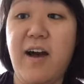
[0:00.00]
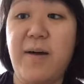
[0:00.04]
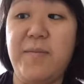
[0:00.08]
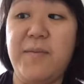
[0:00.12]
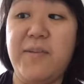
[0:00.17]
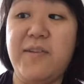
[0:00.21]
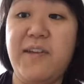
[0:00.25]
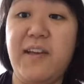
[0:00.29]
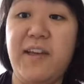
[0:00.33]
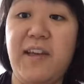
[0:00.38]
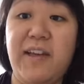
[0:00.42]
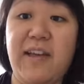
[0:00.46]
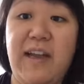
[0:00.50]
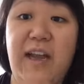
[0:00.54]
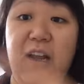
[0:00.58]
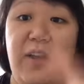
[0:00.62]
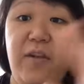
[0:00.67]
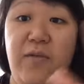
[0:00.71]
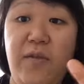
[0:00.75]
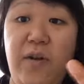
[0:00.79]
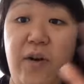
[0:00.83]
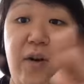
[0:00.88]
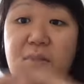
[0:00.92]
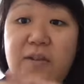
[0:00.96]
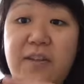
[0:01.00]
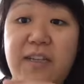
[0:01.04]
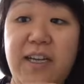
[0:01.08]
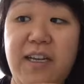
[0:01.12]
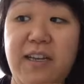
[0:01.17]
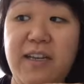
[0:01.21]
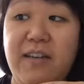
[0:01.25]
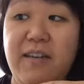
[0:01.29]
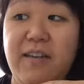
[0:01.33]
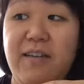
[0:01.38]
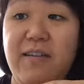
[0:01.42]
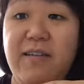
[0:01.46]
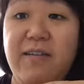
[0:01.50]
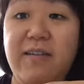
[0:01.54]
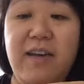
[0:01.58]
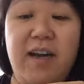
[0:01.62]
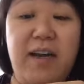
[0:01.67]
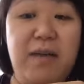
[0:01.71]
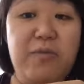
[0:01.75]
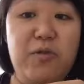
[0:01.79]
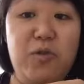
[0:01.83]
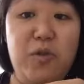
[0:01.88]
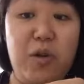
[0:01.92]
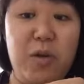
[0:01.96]
the second out of our 10
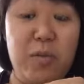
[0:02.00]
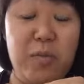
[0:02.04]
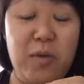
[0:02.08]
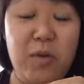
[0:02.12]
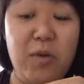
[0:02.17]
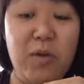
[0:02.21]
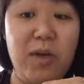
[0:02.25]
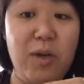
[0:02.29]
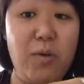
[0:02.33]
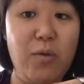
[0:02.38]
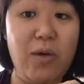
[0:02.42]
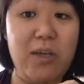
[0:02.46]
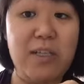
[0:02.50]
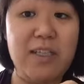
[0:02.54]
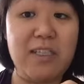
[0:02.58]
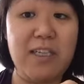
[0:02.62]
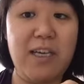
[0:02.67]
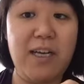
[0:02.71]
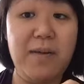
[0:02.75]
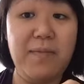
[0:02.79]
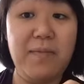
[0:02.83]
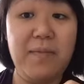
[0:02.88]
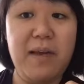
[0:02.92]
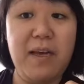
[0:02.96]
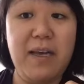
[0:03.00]
Times Your Community workshop.